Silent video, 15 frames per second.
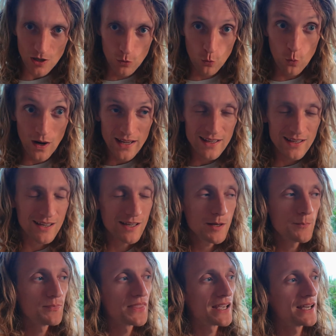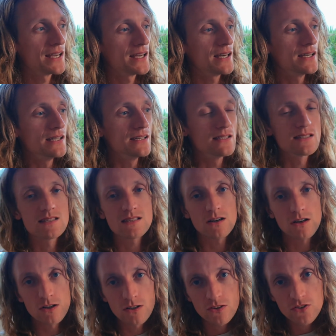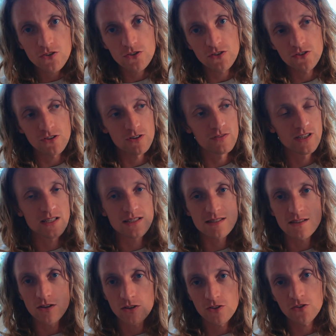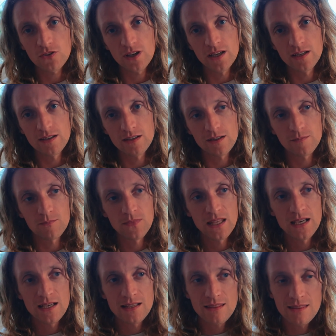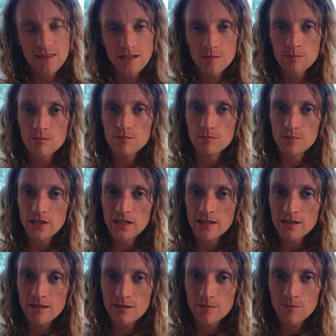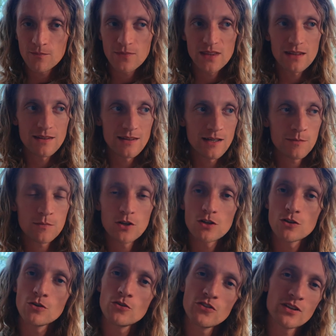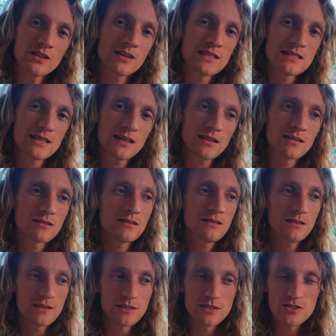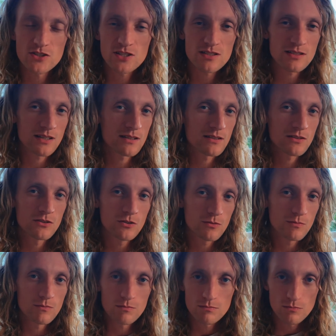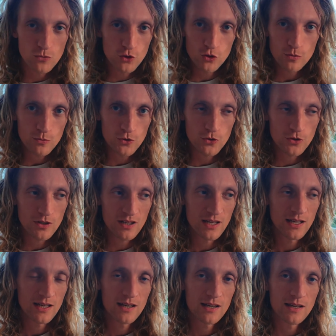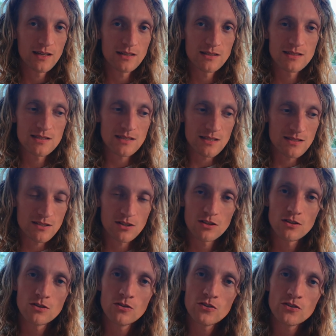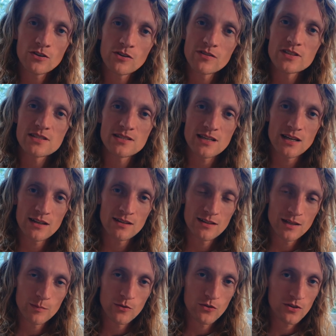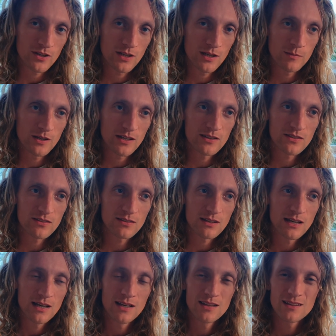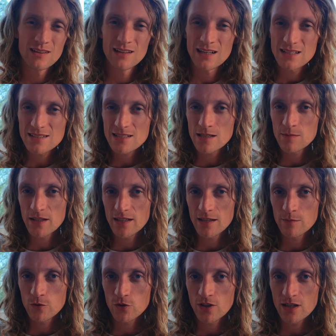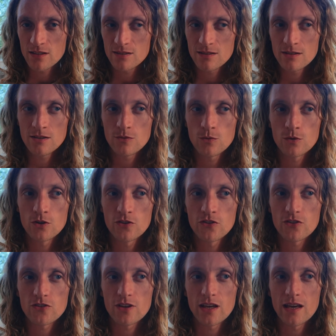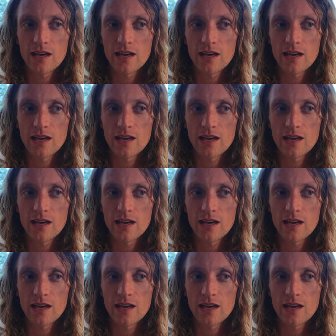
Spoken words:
way, is also dissolving, it's also ending. Them meeting, them closing their cycle is just like the new moon. It's a closing of the Saturn-Neptune dynamics. The last time they came together was